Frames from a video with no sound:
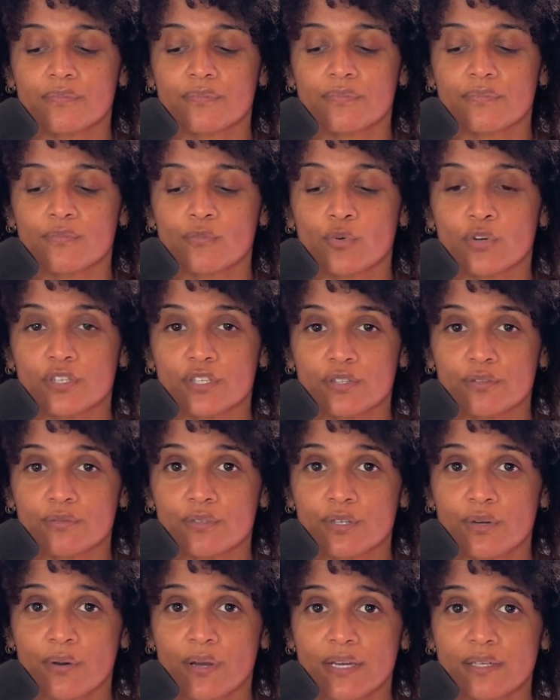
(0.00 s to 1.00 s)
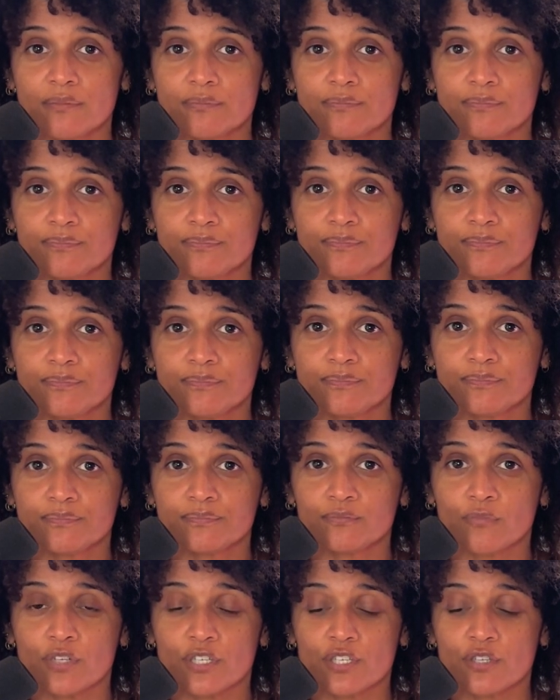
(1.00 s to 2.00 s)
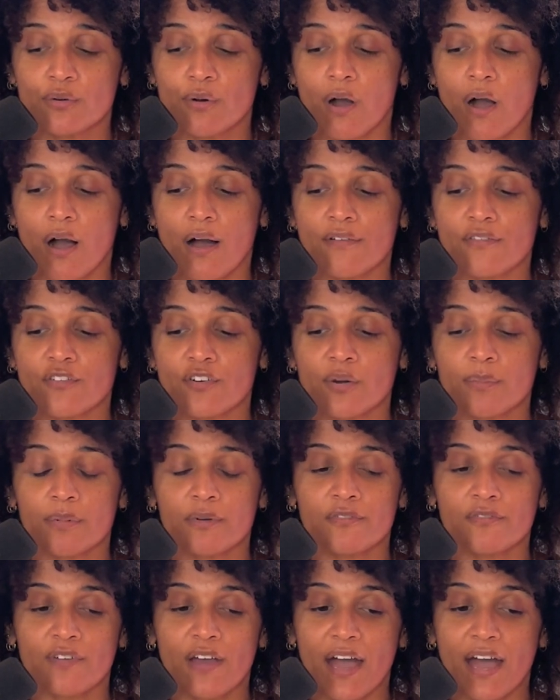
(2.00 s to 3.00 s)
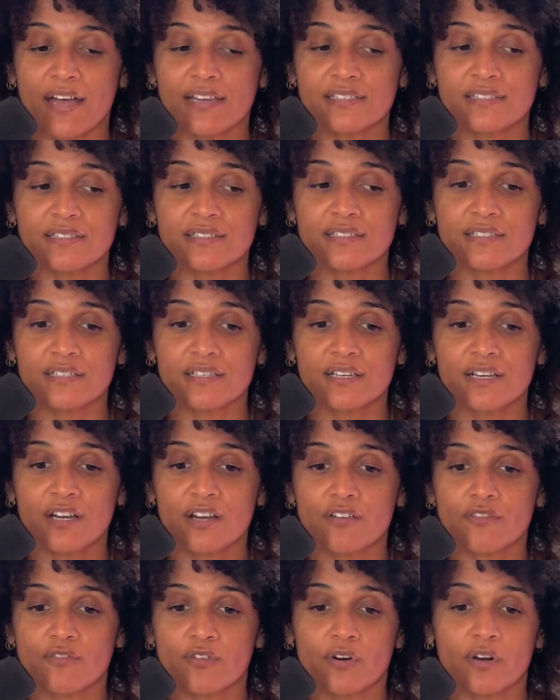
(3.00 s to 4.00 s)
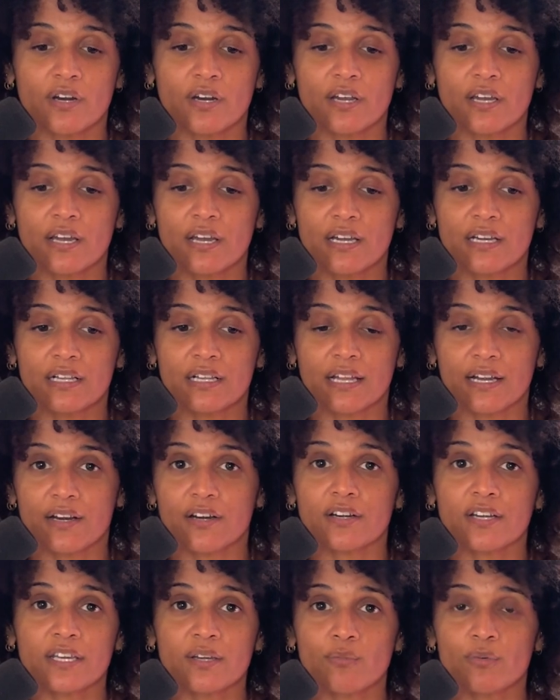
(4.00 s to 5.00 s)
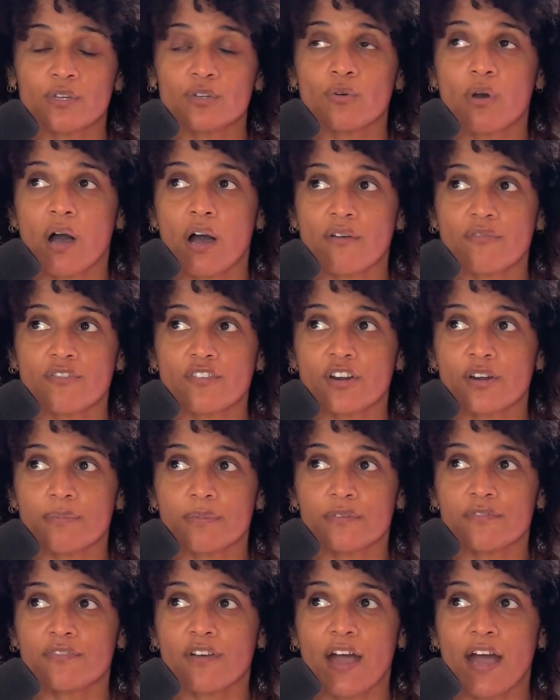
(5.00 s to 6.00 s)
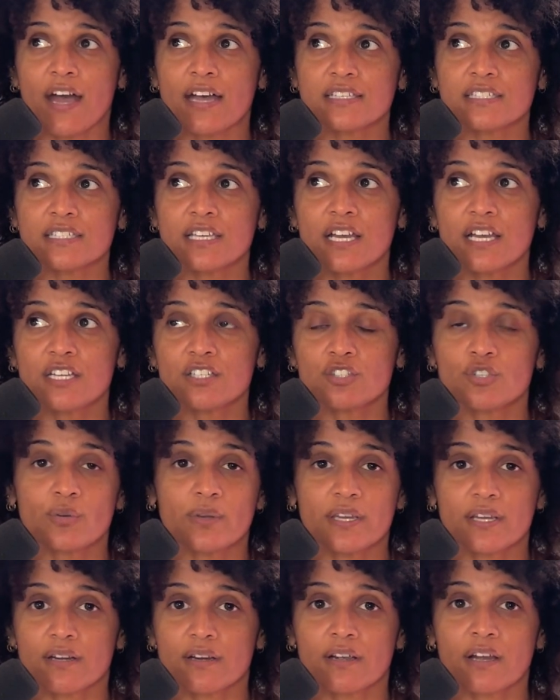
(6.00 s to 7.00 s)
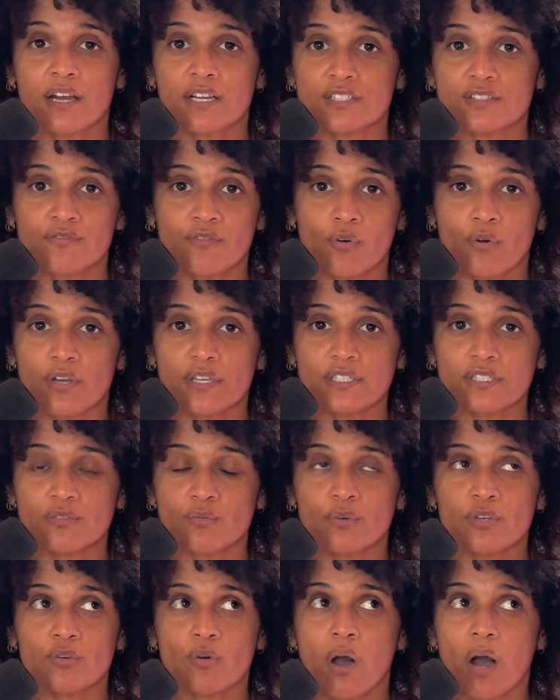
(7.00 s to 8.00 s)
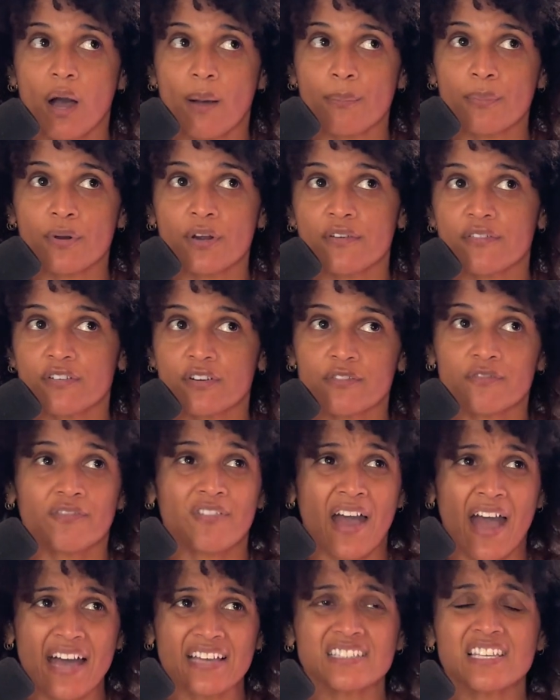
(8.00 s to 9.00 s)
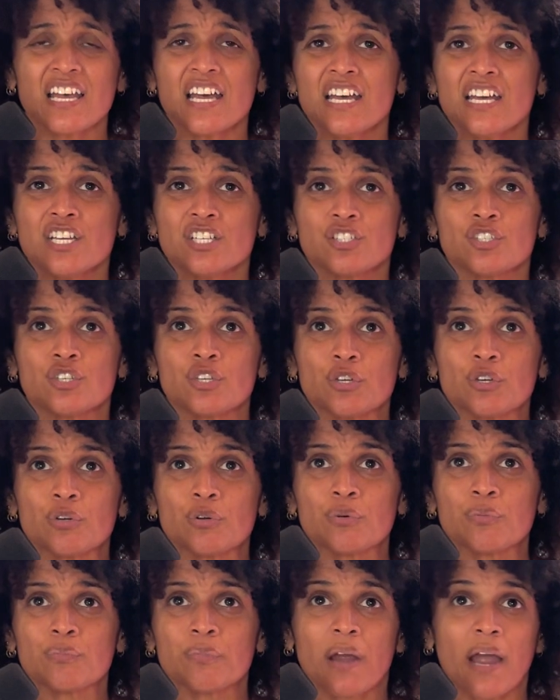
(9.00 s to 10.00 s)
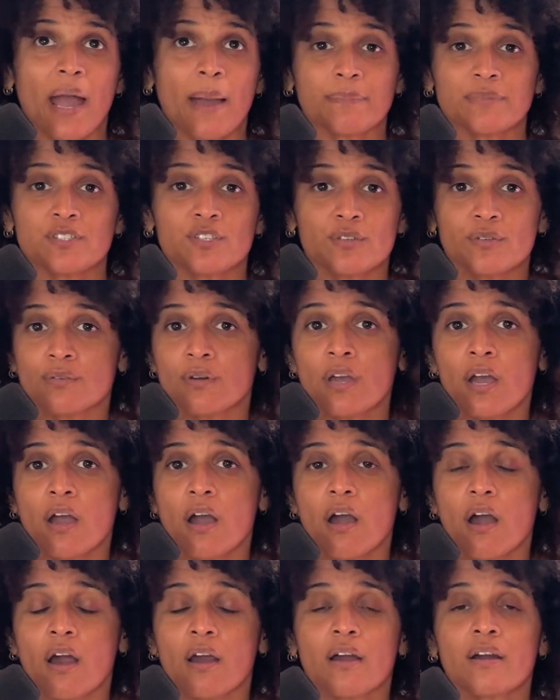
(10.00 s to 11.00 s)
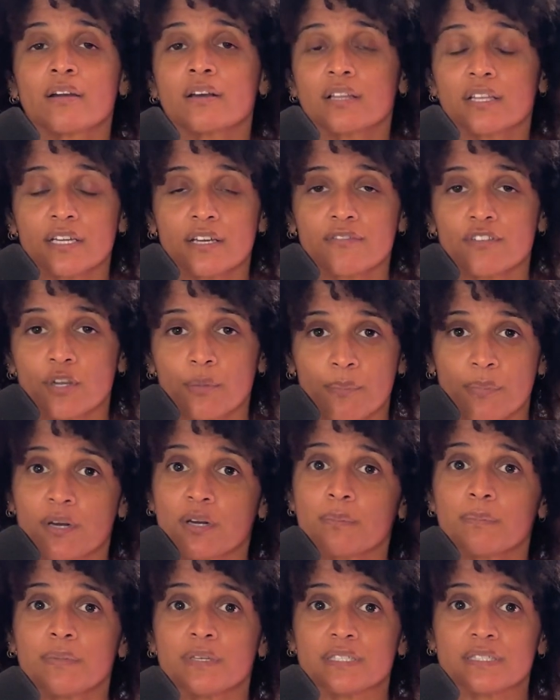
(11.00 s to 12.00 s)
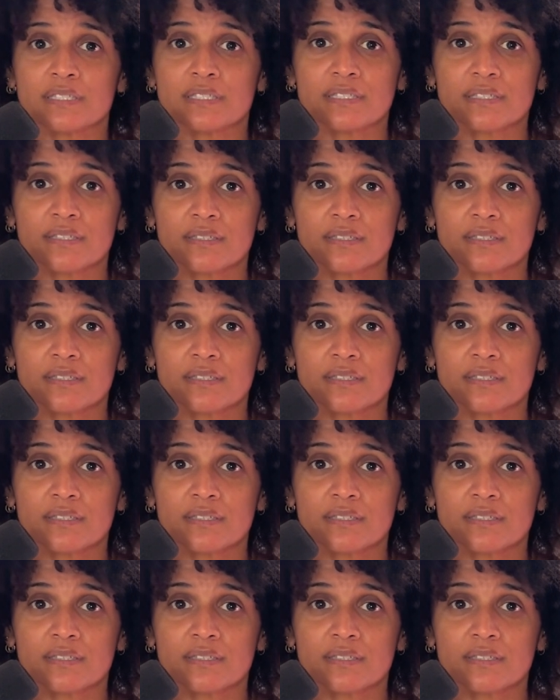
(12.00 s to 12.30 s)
Will you do it? Will you offer up a fast for clarity? Will you offer up a fast to hear God's voice? Will you offer up a fast to, perhaps you are unclear of your purpose